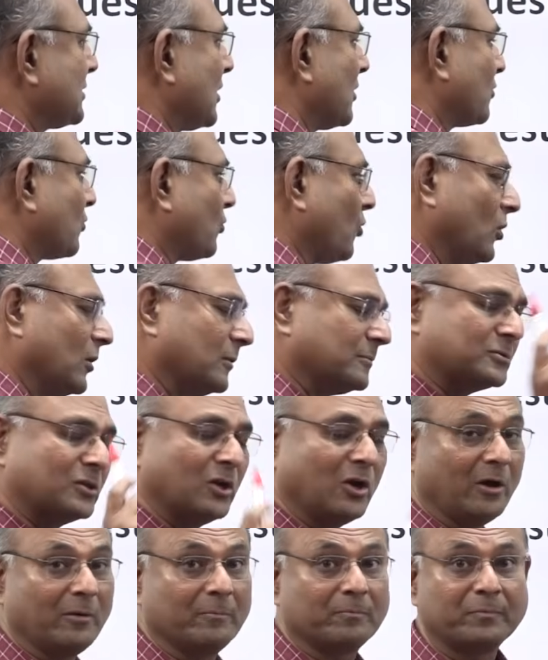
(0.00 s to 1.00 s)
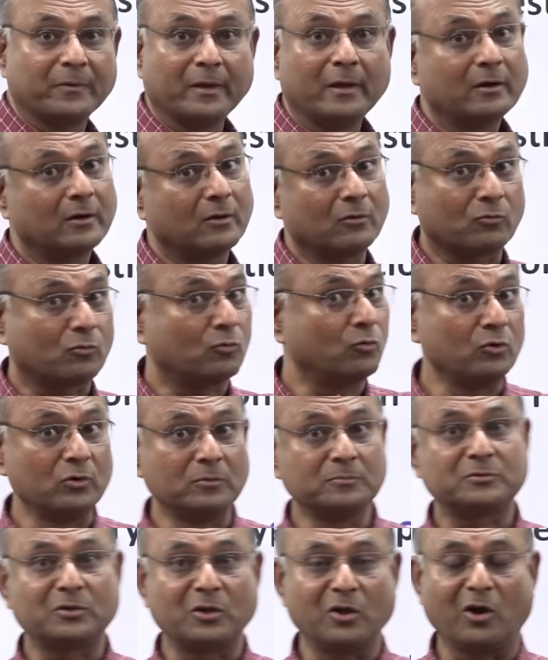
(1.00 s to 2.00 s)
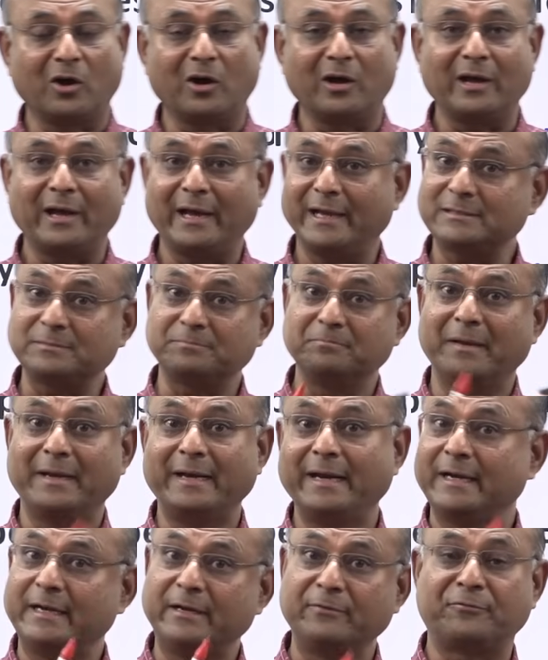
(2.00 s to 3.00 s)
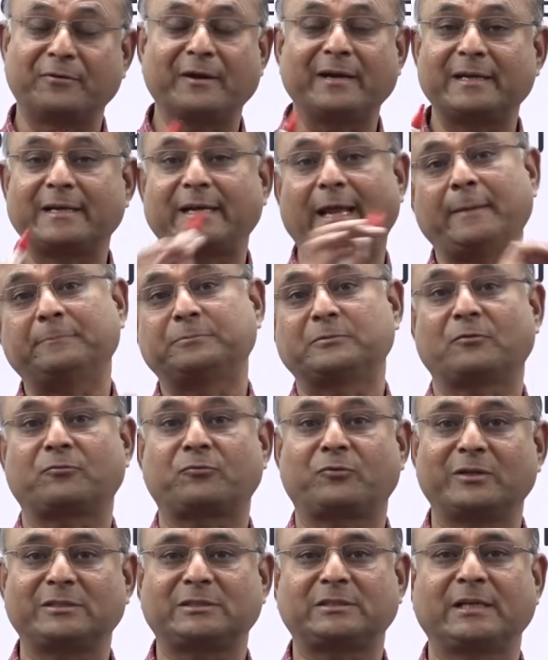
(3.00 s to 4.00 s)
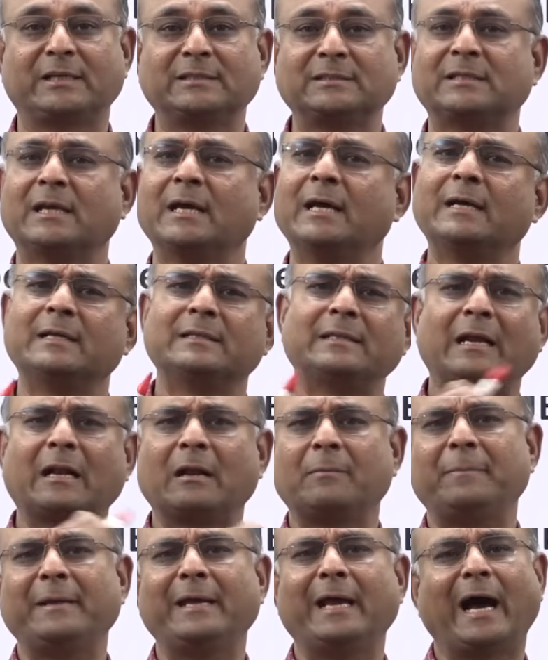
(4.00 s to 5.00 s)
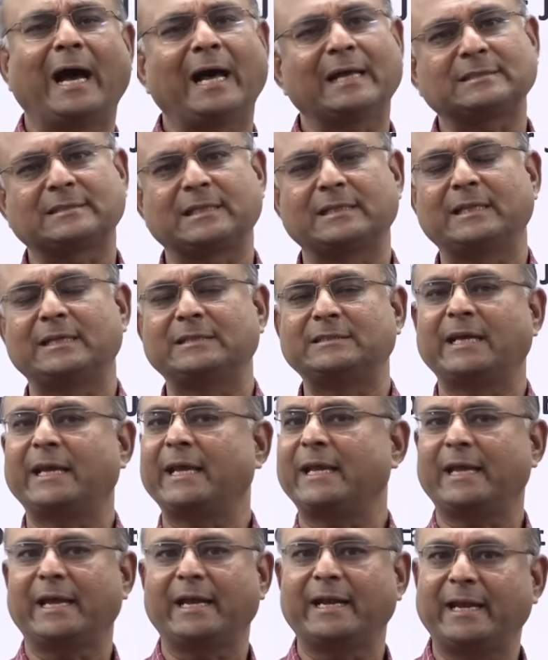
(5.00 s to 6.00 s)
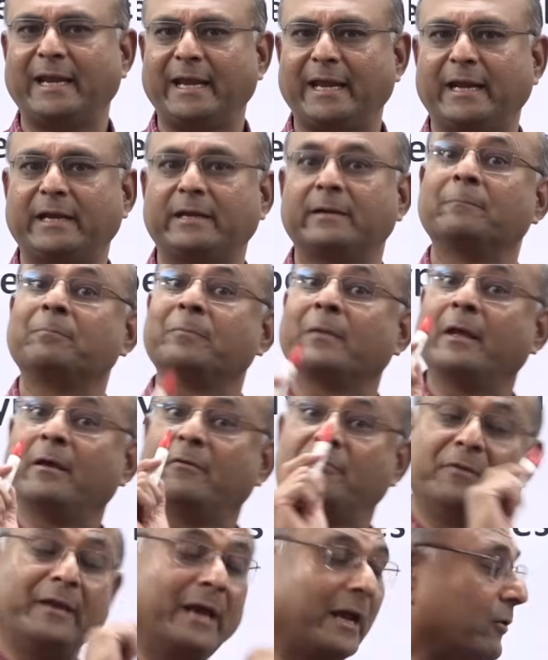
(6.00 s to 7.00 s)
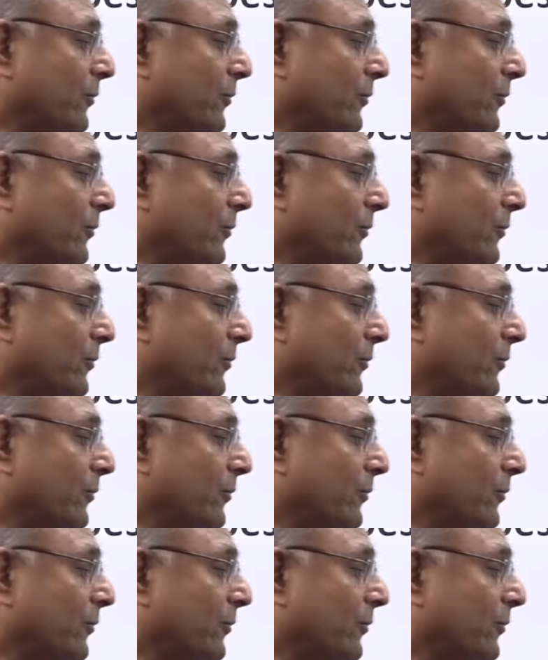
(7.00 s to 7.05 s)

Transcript: on Coulomb's law. Now, Coulomb's law has many different types of questions that will be asked in the JEE and NEET. We are